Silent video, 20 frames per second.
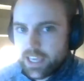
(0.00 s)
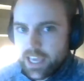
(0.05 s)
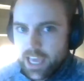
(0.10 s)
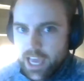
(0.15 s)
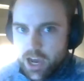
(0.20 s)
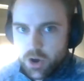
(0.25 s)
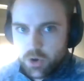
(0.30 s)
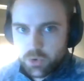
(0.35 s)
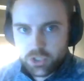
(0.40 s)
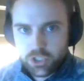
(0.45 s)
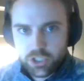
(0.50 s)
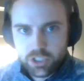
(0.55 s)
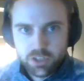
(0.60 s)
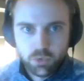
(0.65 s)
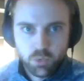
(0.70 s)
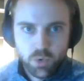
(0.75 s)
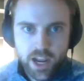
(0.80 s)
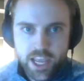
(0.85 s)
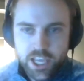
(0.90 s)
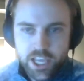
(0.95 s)
how good a
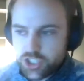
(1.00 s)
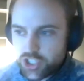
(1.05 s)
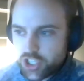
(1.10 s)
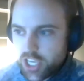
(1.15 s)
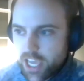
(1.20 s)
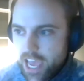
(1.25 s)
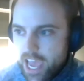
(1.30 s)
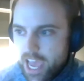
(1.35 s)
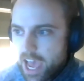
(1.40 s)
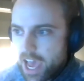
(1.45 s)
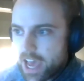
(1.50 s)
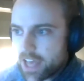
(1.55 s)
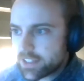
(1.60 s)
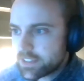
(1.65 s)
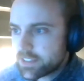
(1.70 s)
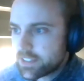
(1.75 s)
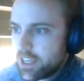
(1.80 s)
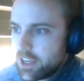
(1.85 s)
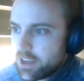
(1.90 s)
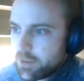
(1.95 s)
range he
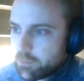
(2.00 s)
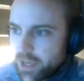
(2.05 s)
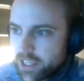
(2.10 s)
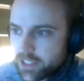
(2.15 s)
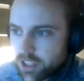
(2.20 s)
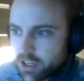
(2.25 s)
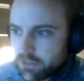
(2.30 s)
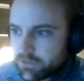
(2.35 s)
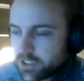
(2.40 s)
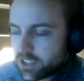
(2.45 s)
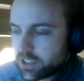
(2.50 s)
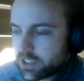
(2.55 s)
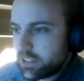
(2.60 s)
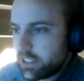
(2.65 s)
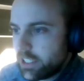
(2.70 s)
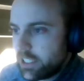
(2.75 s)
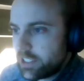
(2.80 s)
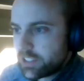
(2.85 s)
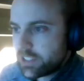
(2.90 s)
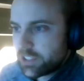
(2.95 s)
has based off his
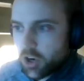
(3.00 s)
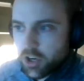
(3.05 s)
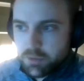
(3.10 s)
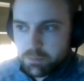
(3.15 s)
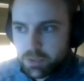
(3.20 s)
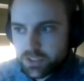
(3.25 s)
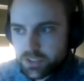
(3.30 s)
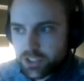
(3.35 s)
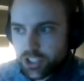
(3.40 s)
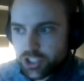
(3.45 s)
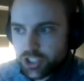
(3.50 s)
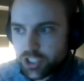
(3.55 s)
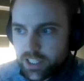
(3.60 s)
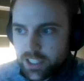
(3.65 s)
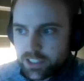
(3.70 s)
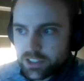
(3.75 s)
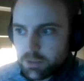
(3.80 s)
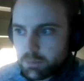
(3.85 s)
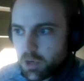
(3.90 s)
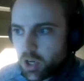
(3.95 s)
starting position
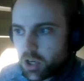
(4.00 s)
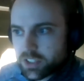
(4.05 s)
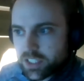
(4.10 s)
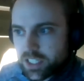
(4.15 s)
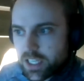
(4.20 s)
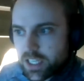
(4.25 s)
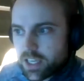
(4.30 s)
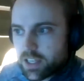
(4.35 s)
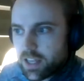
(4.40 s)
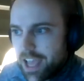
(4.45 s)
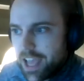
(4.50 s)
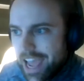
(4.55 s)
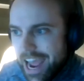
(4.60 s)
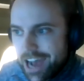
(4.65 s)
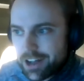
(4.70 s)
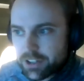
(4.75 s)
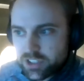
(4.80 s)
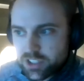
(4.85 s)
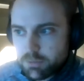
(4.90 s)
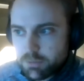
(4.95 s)
as the ball is hit,
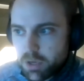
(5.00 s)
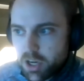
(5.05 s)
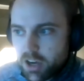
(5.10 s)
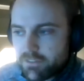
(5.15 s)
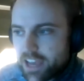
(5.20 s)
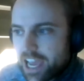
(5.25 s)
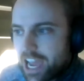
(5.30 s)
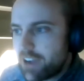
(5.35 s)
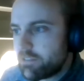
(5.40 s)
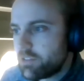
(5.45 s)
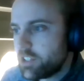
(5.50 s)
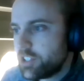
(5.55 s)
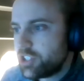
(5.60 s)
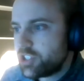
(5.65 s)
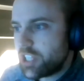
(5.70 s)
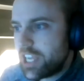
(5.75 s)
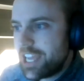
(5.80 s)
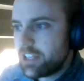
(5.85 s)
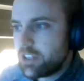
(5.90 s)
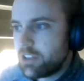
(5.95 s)
outs above
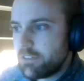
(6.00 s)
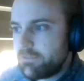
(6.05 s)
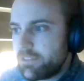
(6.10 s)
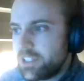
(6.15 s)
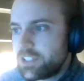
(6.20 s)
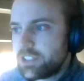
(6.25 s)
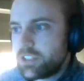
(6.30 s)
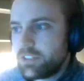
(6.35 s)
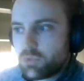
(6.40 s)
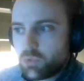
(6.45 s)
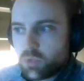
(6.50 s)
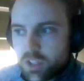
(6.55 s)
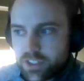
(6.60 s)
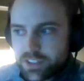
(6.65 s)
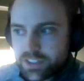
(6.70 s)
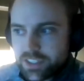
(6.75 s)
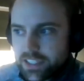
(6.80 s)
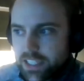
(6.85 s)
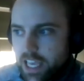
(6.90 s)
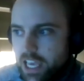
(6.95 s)
average, and defensive
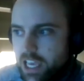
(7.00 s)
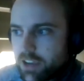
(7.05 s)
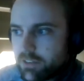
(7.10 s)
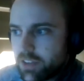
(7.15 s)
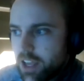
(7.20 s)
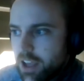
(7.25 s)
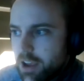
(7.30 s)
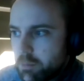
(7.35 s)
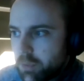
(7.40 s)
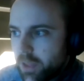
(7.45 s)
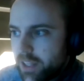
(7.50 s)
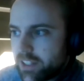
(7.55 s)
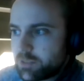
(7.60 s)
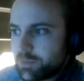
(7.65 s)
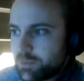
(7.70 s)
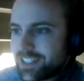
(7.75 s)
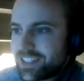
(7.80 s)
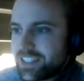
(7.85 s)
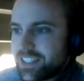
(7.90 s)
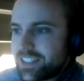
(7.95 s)
runs saved, place
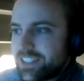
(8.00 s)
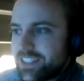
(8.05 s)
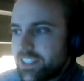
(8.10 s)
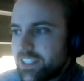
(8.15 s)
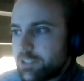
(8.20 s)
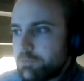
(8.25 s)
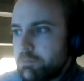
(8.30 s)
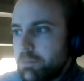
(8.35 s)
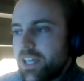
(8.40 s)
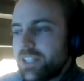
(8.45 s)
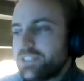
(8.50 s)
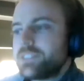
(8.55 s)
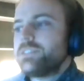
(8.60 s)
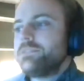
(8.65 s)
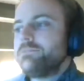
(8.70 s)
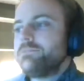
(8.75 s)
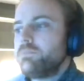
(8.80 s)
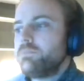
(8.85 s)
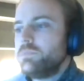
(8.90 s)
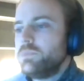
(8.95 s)
him as the 6th best
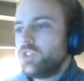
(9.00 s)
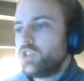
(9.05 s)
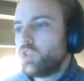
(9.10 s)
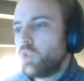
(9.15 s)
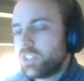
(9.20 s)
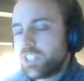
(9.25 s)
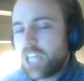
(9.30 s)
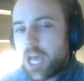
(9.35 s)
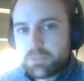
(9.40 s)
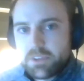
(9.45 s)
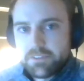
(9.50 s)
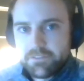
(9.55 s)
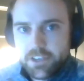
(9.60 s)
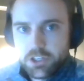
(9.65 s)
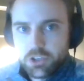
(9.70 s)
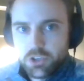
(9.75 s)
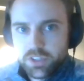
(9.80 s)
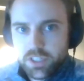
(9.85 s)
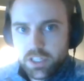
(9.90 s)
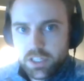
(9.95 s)
shortstop
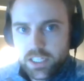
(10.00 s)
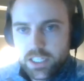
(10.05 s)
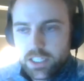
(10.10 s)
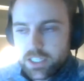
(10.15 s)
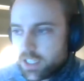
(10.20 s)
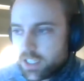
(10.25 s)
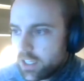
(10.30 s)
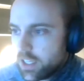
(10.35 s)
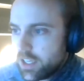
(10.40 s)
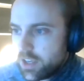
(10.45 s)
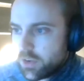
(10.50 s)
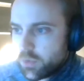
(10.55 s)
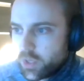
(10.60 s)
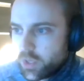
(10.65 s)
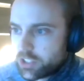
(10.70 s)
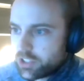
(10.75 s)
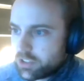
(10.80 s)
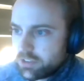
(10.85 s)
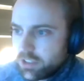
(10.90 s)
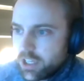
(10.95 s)
defender in the league.
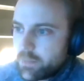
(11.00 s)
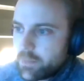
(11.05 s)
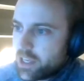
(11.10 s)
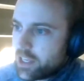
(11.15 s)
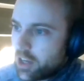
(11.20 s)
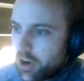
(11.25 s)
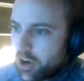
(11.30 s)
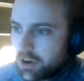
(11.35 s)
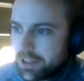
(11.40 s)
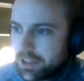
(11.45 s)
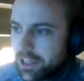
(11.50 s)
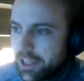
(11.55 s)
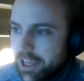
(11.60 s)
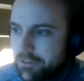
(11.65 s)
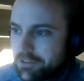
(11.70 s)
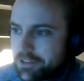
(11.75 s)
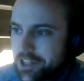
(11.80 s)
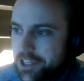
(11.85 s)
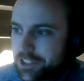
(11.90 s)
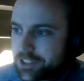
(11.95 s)
Which, I mean,
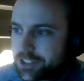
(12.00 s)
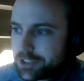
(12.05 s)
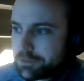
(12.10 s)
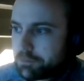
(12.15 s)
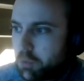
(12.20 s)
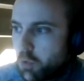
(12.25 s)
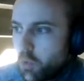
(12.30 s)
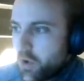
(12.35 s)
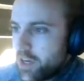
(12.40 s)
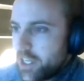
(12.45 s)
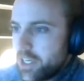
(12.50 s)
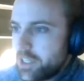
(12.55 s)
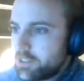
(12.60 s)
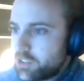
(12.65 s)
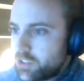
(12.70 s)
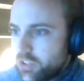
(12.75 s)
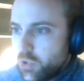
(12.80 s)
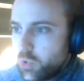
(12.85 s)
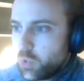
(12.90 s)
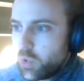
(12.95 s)
everything's just pointing
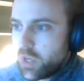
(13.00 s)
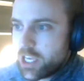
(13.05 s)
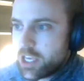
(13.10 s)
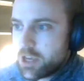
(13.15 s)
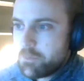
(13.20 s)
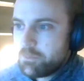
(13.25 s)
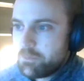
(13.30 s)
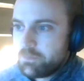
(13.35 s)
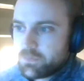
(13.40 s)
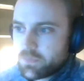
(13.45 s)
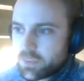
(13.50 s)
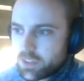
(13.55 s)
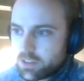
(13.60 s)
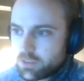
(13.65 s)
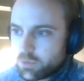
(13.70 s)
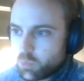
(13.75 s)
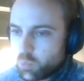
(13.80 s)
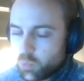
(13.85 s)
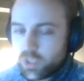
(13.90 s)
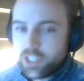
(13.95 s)
to him
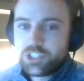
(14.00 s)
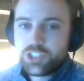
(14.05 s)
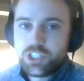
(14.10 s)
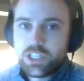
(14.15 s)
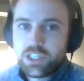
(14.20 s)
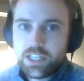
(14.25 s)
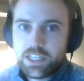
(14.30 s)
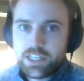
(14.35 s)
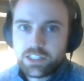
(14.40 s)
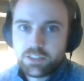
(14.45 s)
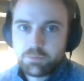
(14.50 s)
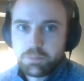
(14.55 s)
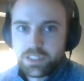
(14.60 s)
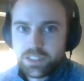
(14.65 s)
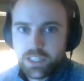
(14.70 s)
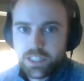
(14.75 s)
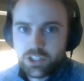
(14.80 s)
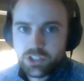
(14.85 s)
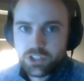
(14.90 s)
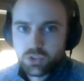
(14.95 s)
reaching his
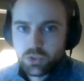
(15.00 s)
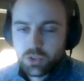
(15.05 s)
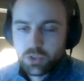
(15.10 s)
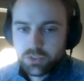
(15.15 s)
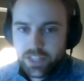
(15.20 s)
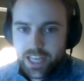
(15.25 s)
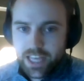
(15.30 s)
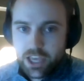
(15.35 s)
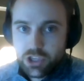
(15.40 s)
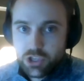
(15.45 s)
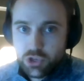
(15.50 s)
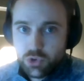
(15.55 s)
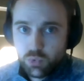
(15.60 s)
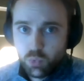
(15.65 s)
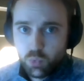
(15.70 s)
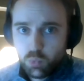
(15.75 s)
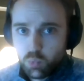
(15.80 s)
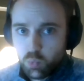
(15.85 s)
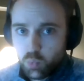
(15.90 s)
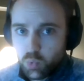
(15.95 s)
potential that
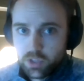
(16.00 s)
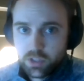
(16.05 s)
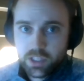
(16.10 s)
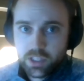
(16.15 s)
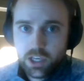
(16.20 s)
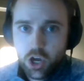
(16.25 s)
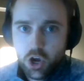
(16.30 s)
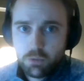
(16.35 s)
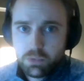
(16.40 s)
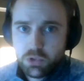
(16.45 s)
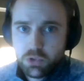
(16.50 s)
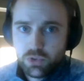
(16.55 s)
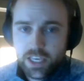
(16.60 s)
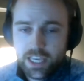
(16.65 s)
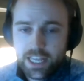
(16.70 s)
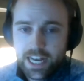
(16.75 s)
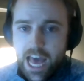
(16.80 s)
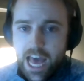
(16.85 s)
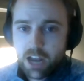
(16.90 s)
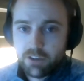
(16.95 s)
you really hope you
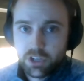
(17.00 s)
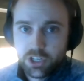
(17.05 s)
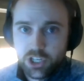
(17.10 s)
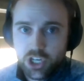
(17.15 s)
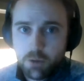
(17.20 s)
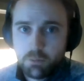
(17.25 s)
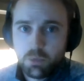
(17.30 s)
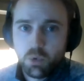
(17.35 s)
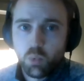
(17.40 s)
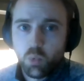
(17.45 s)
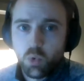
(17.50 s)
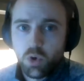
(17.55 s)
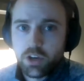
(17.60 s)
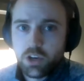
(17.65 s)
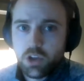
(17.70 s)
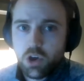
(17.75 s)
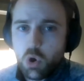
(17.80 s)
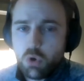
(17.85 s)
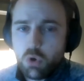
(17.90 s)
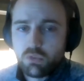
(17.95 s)
get out of a number
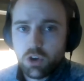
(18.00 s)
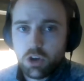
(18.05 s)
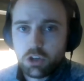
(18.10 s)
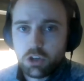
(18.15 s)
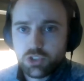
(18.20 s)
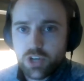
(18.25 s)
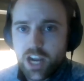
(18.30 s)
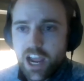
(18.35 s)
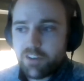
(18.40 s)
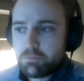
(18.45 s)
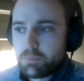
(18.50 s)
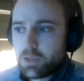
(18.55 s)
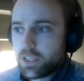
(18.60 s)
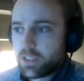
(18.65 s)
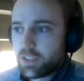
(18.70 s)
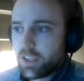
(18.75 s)
1 overall draft pick.